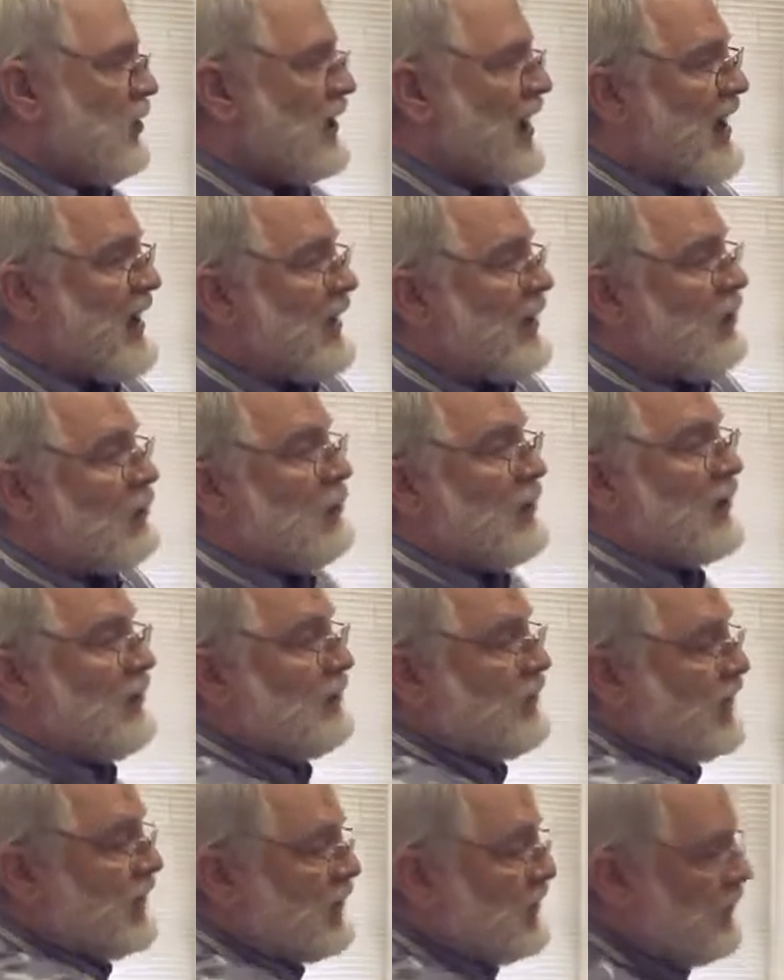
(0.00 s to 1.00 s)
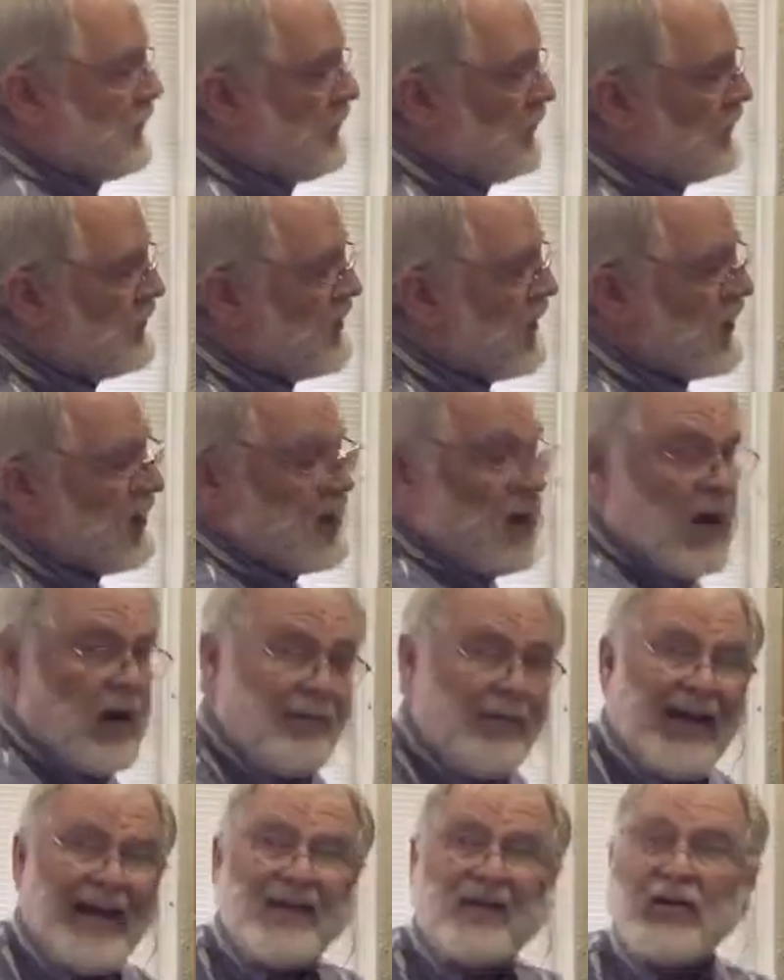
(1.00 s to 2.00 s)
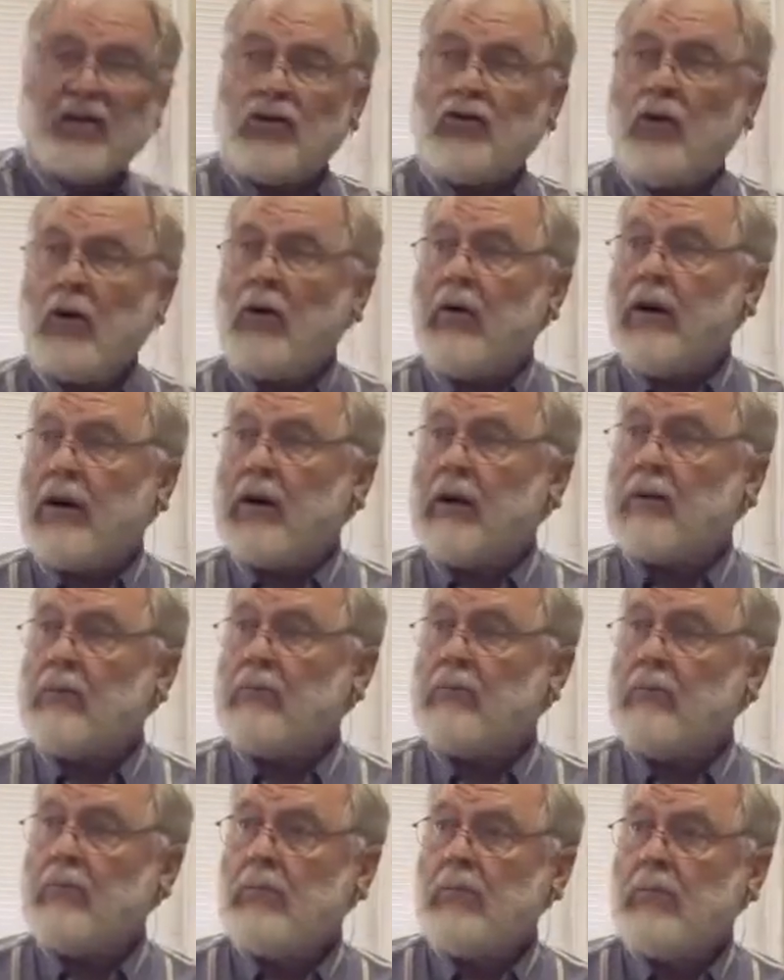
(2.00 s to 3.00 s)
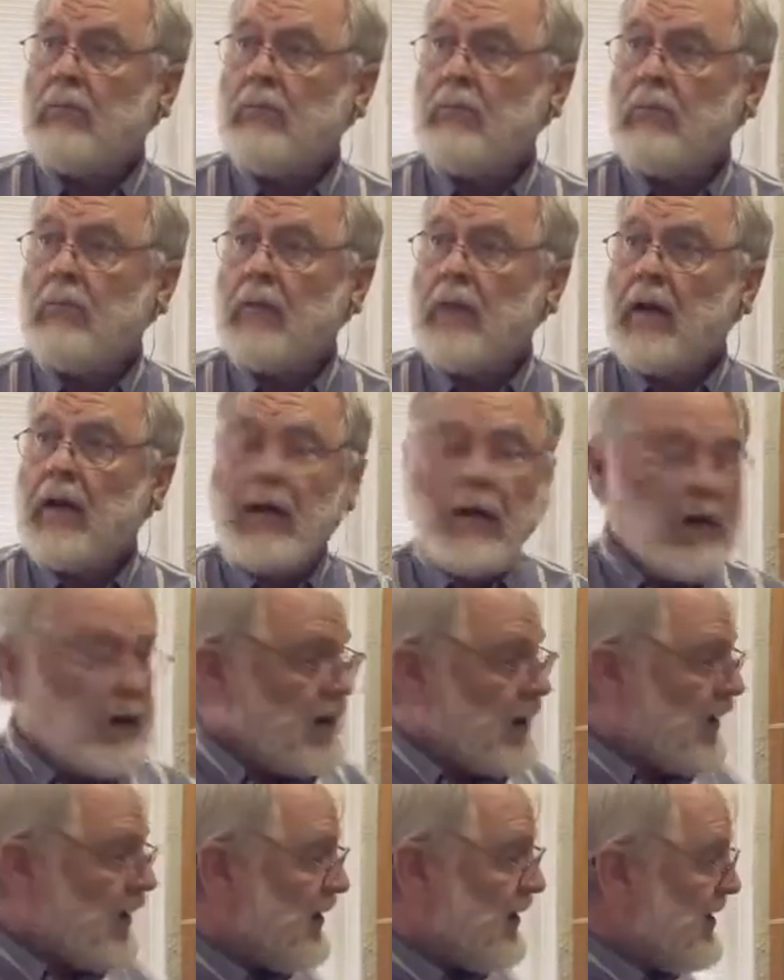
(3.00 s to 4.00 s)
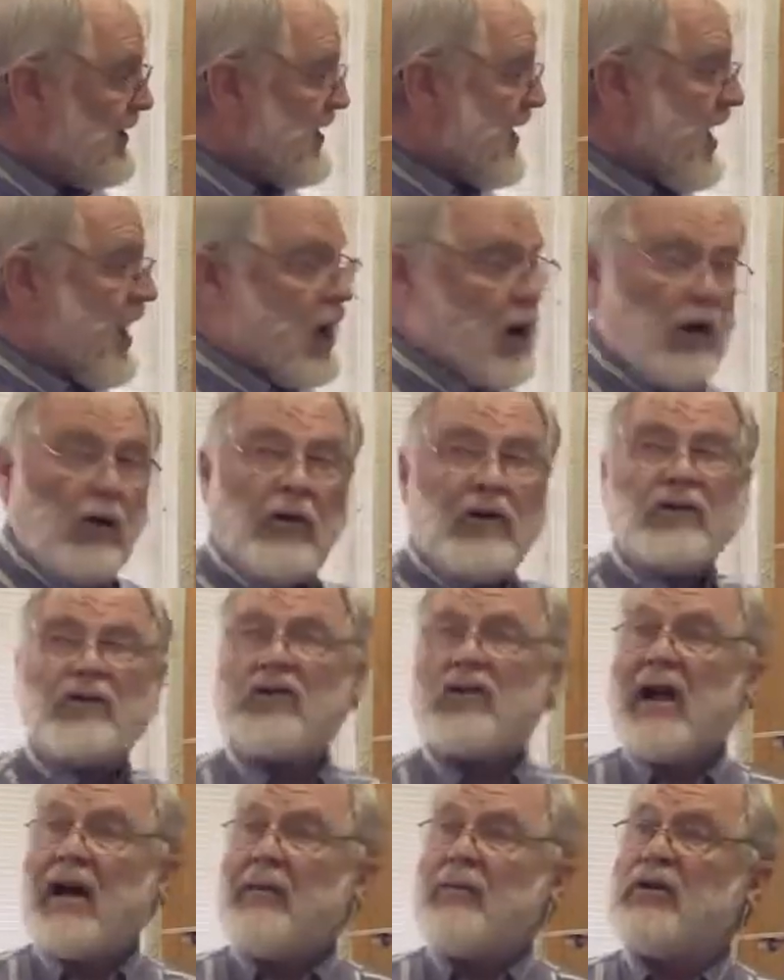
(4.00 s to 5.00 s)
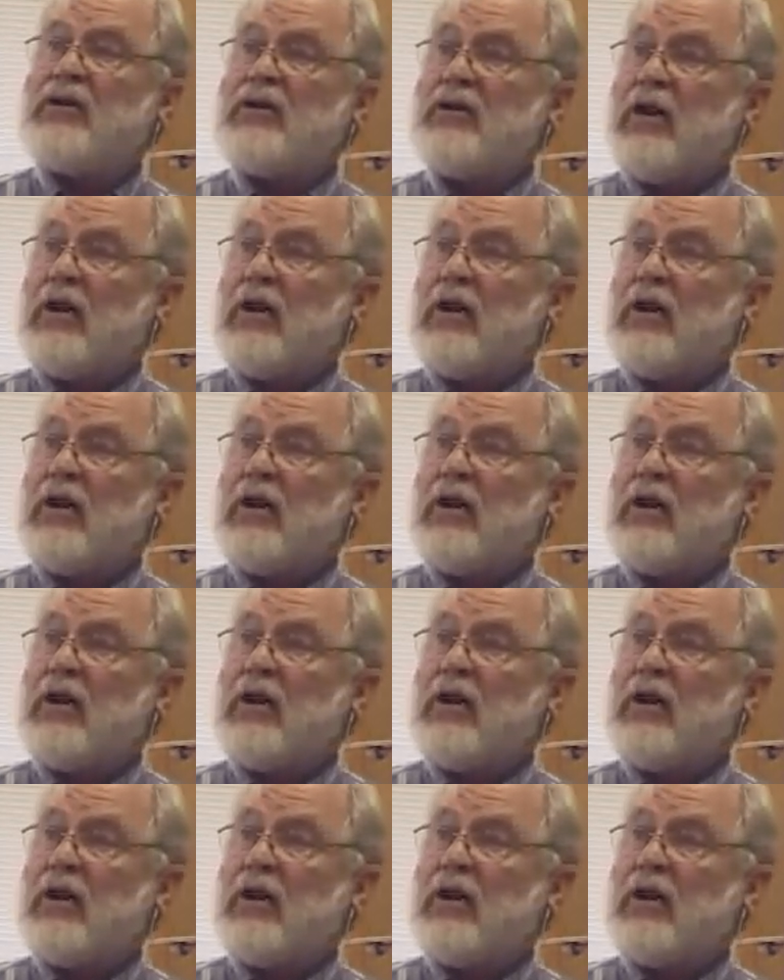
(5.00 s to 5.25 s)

Okay, we've done our basic drawing. And now it's time to